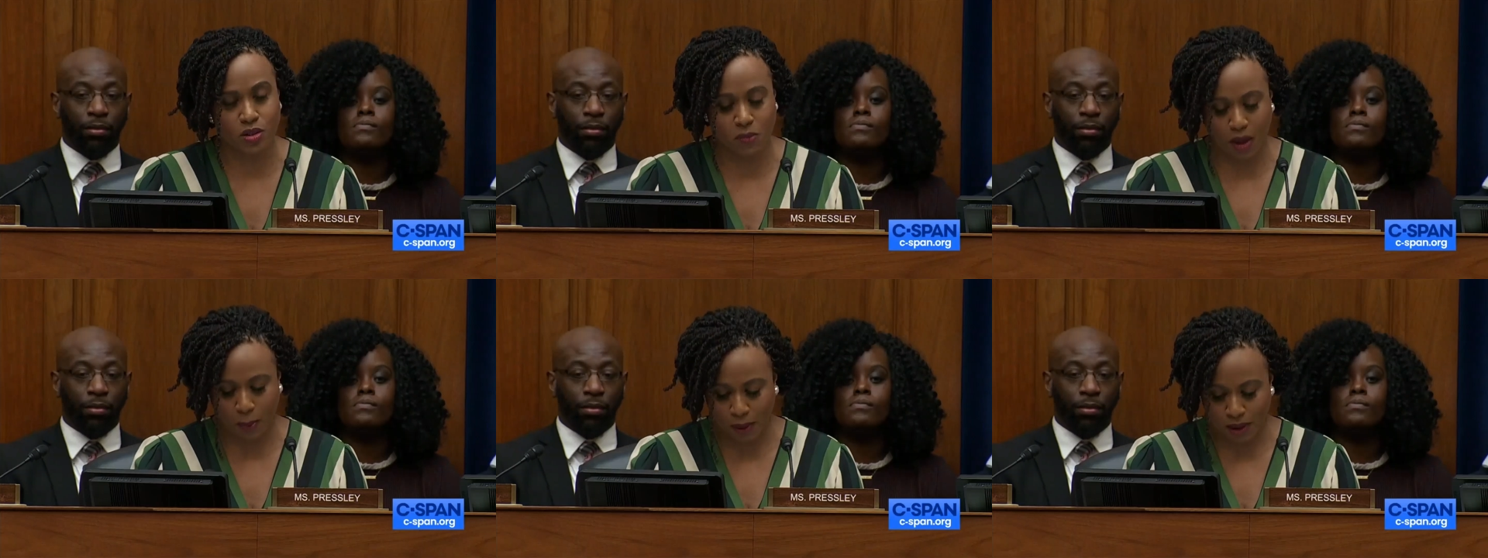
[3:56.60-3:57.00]
Speaker 1: make
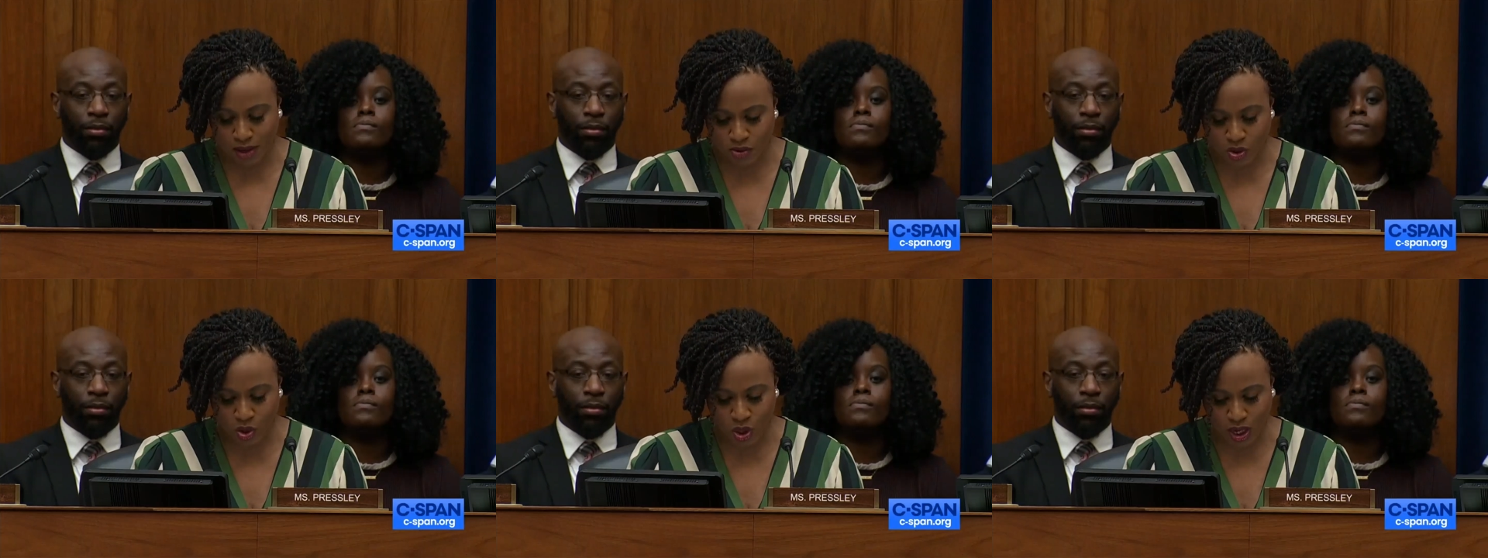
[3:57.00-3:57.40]
policy
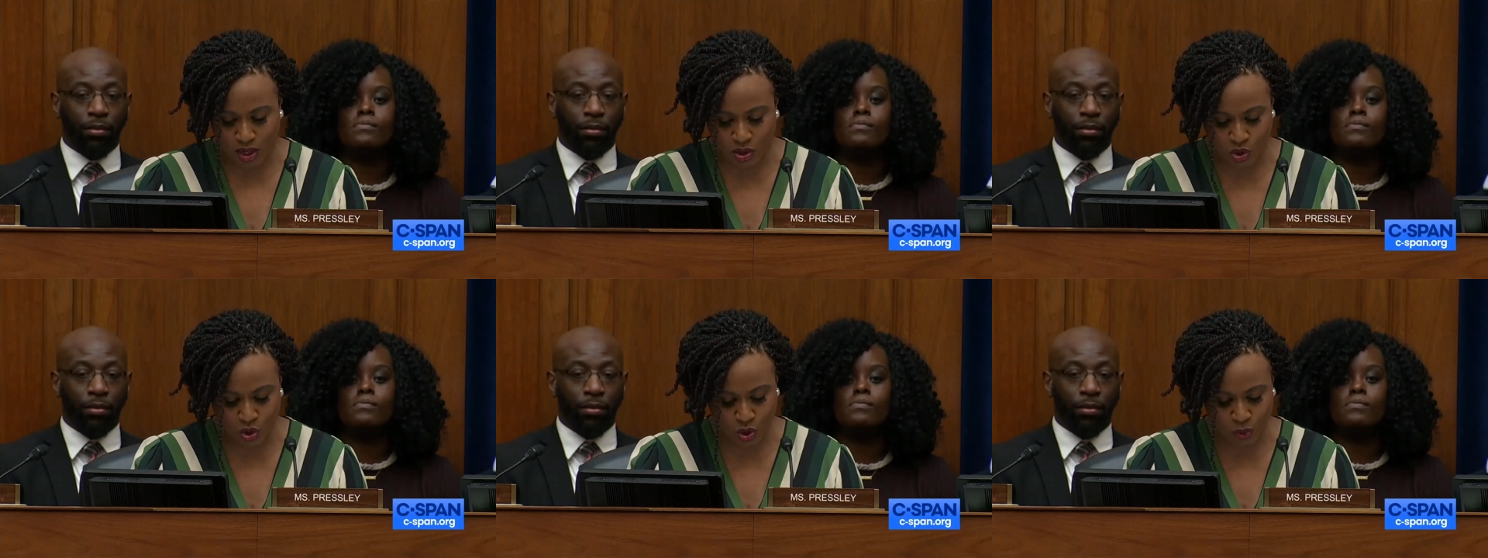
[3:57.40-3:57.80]
changes
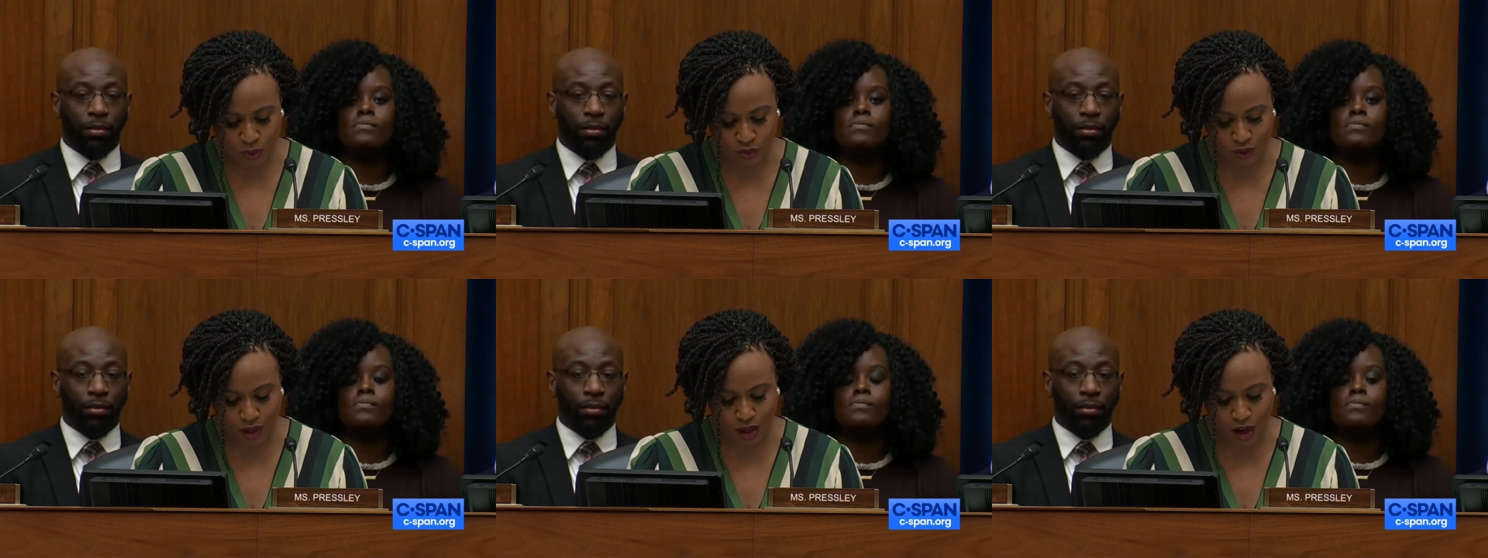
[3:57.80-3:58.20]
to
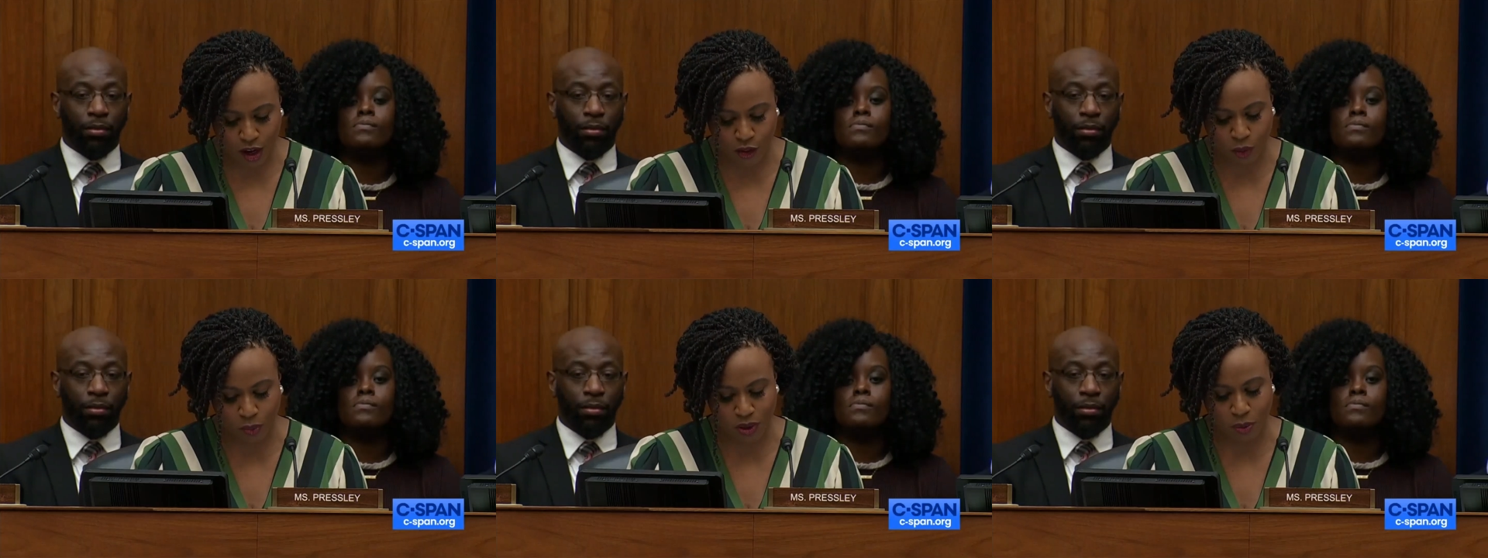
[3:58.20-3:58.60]
prevent other
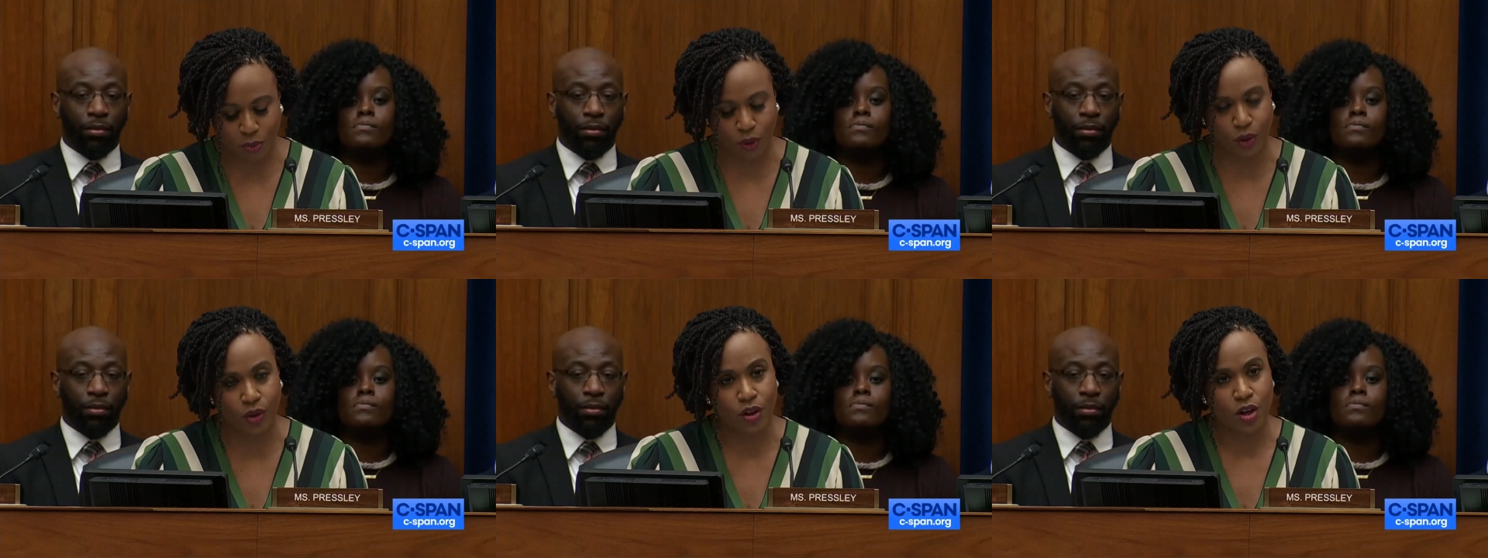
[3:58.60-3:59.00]
people
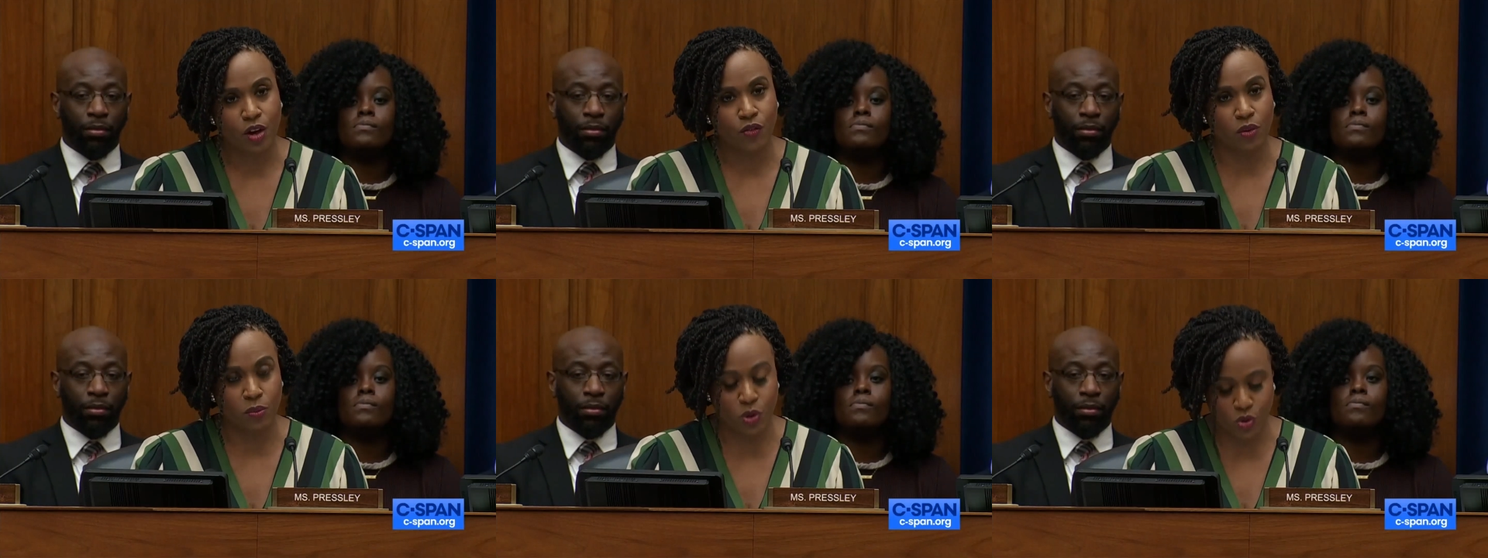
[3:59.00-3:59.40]
from
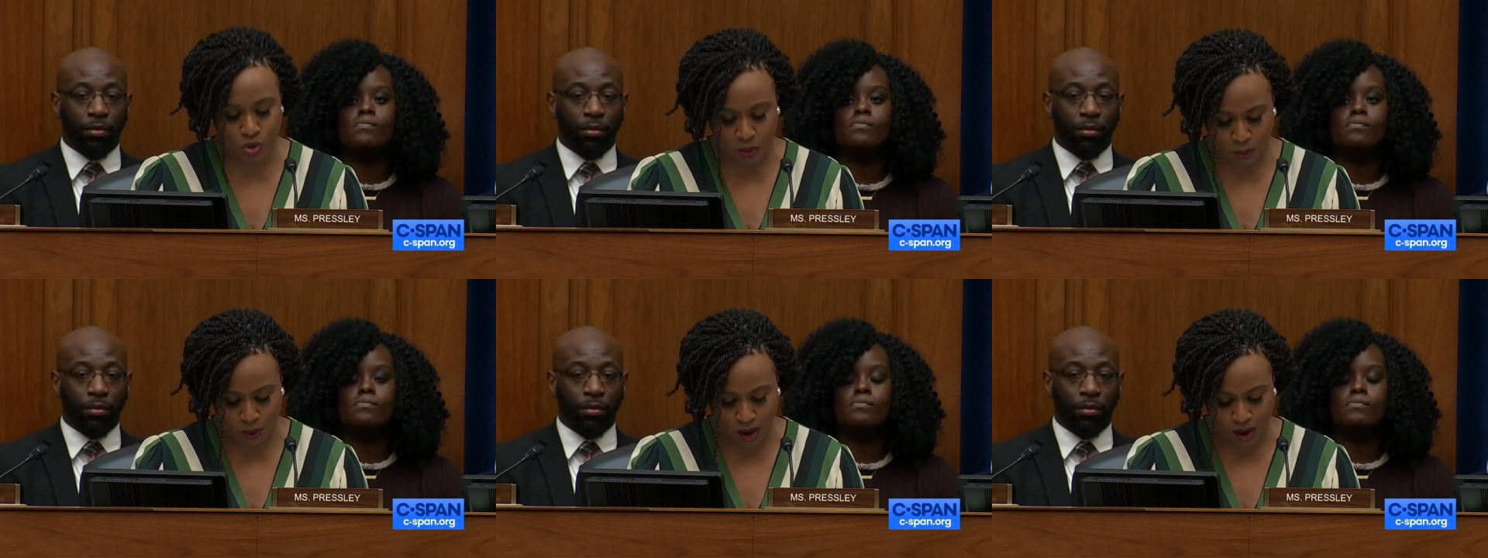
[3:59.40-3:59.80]
using
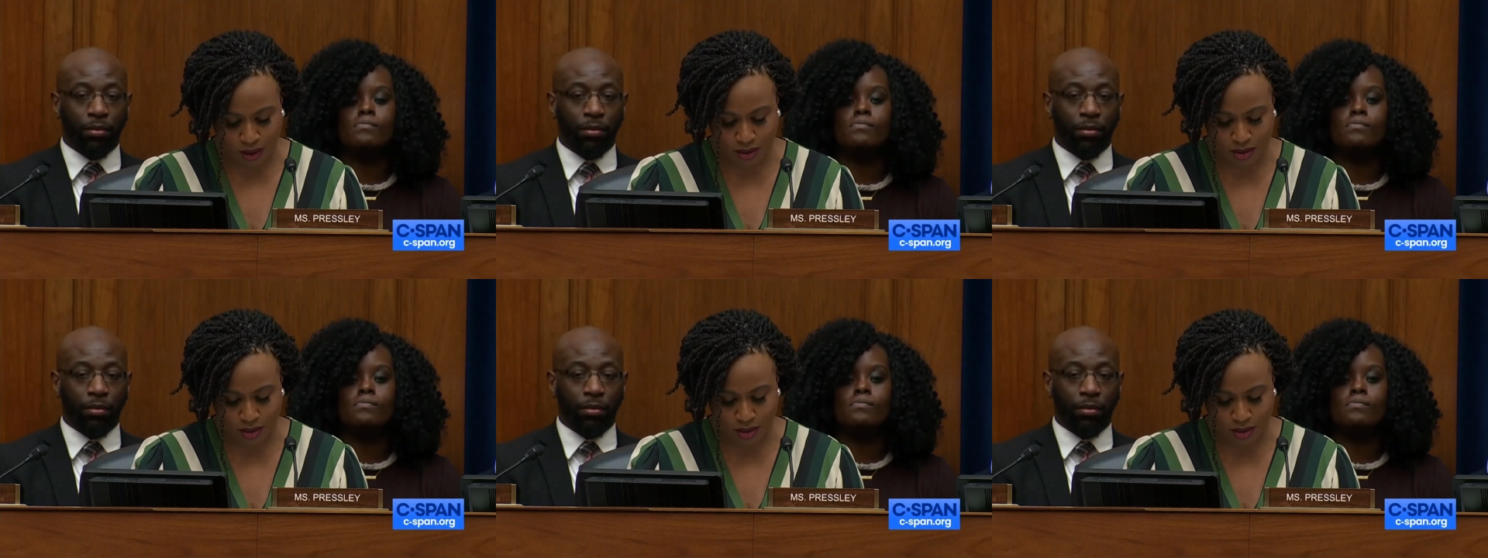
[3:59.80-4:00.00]
products